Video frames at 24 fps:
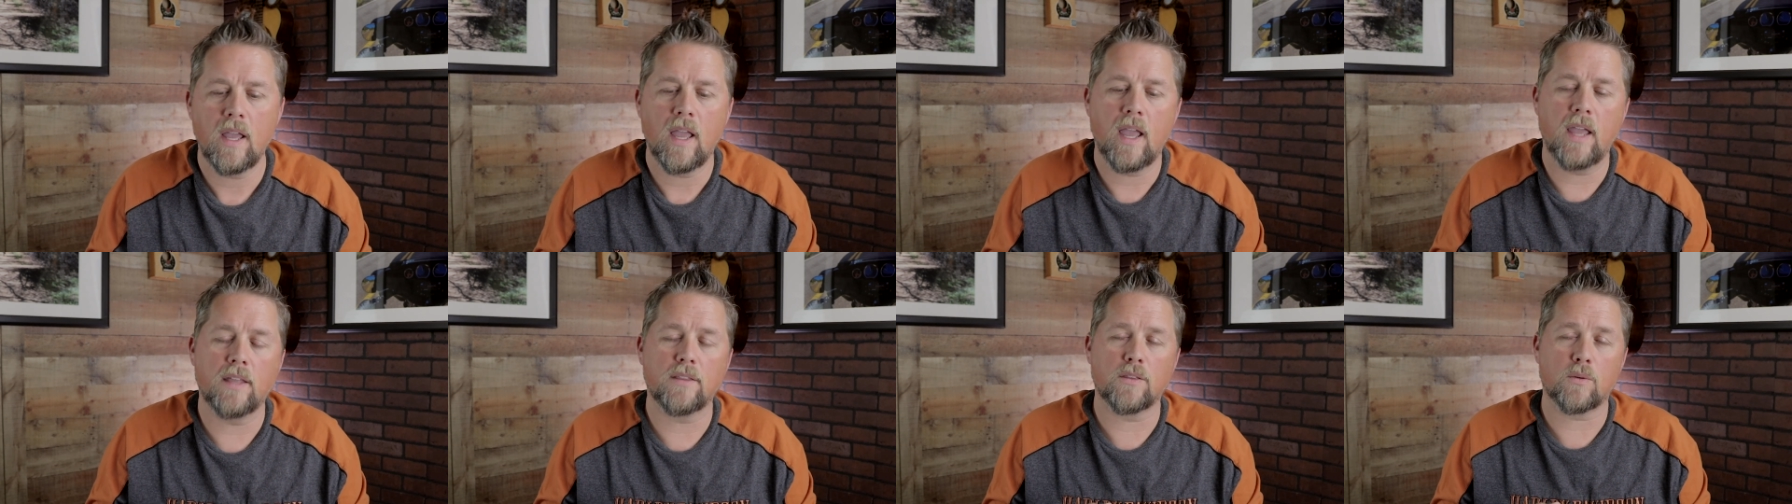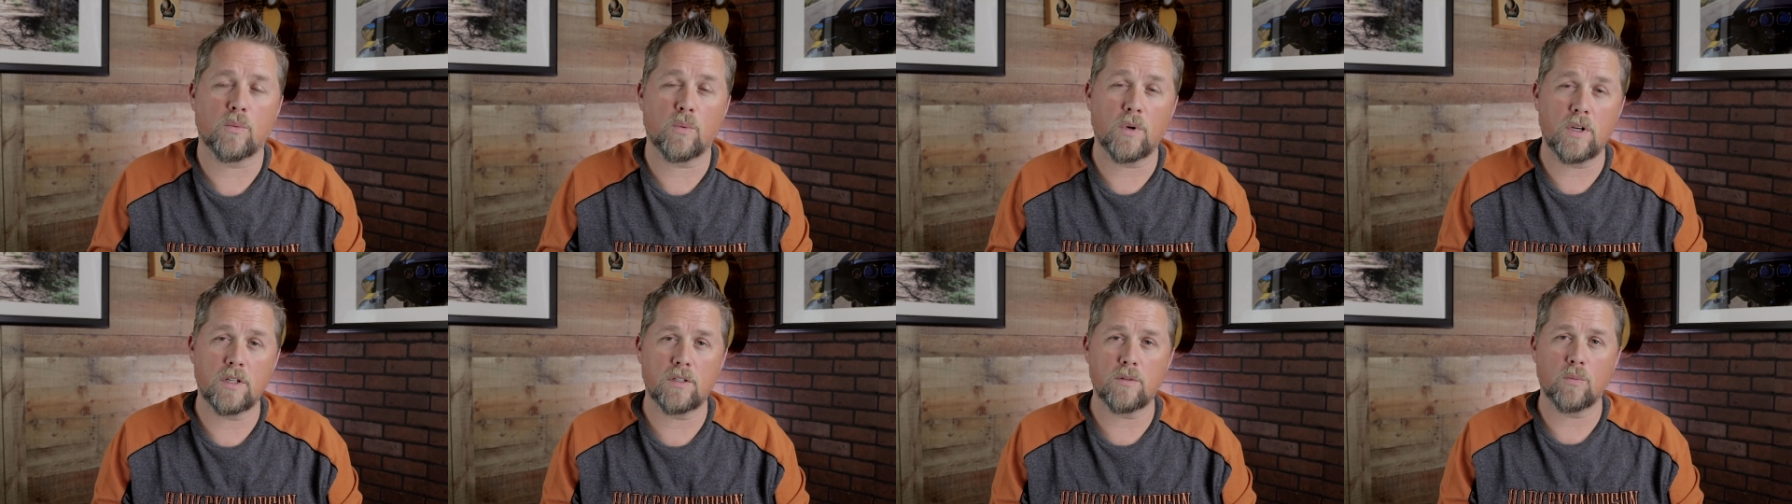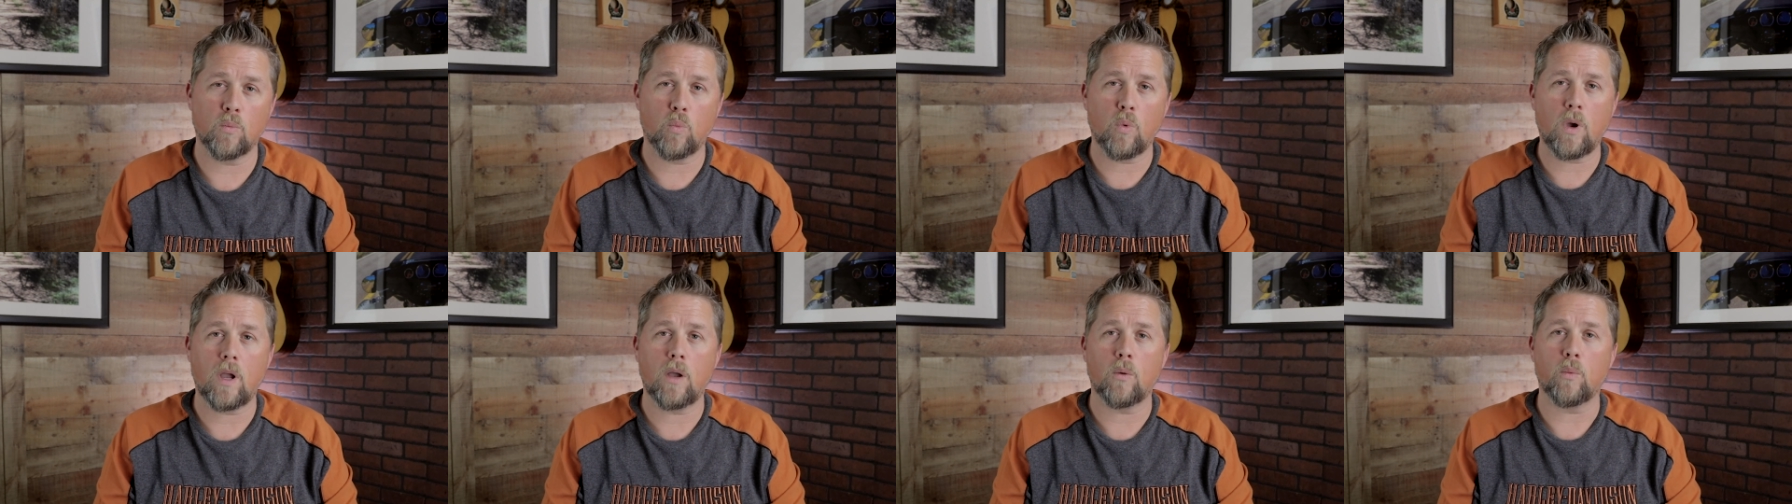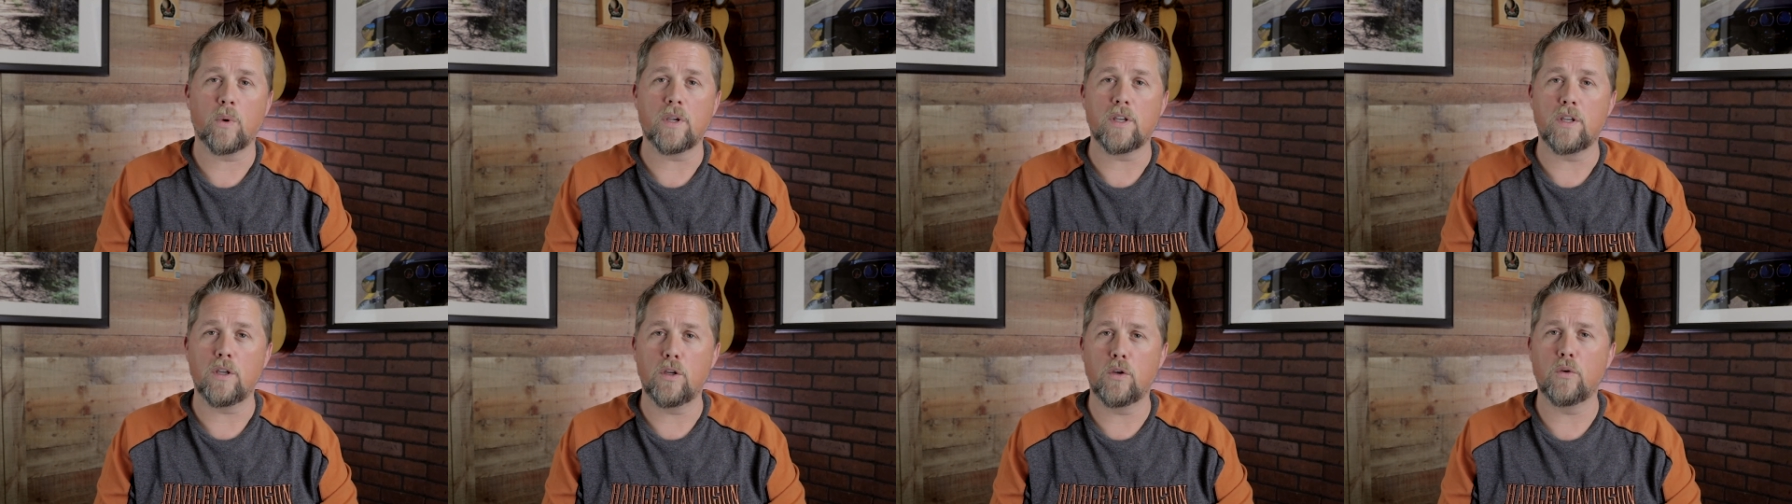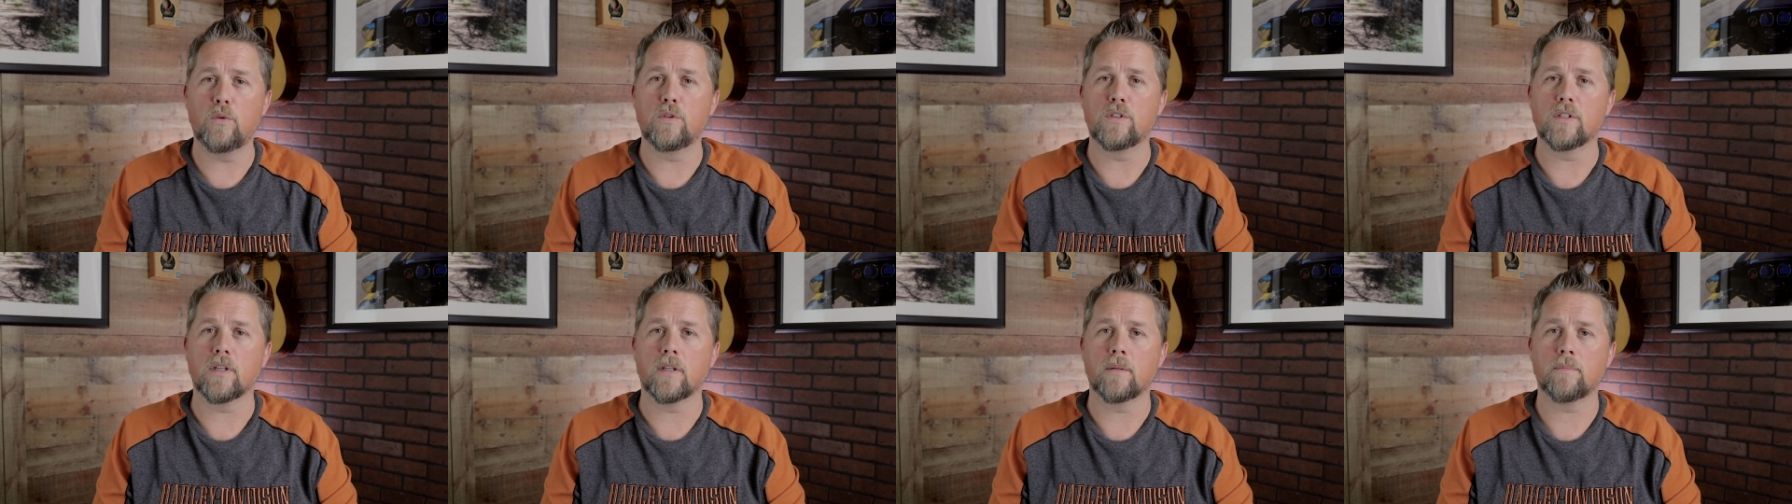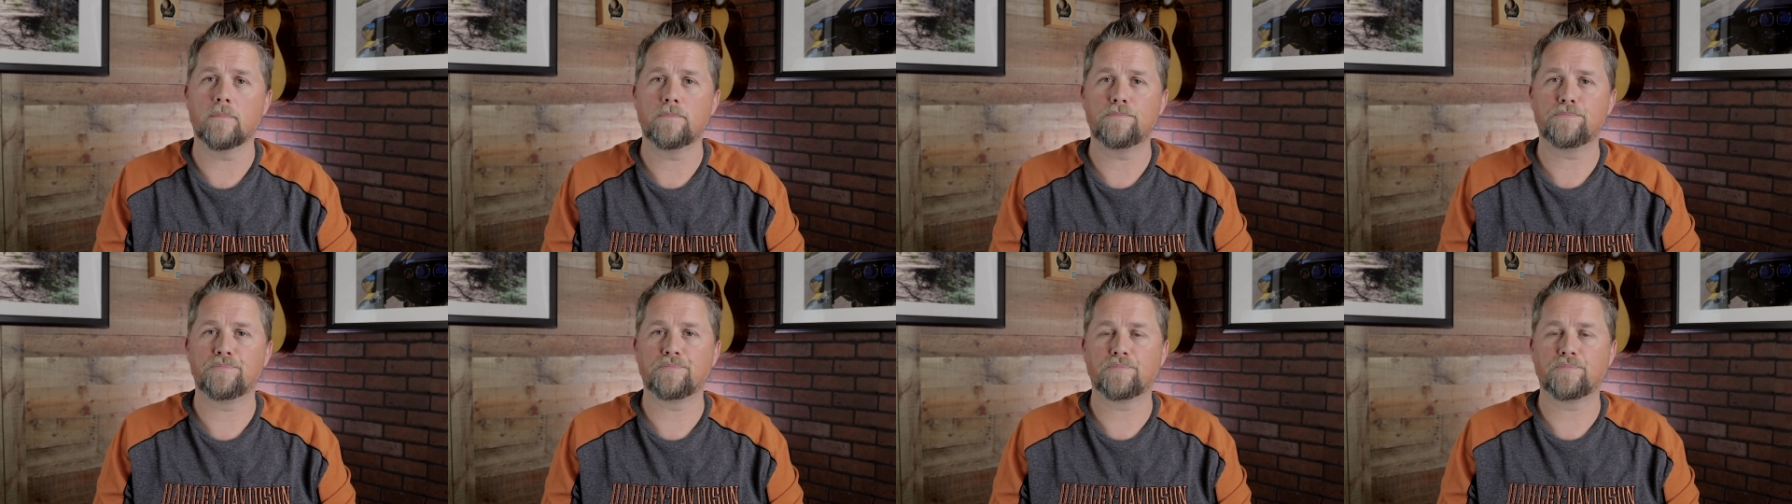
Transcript: and the reason why we use it.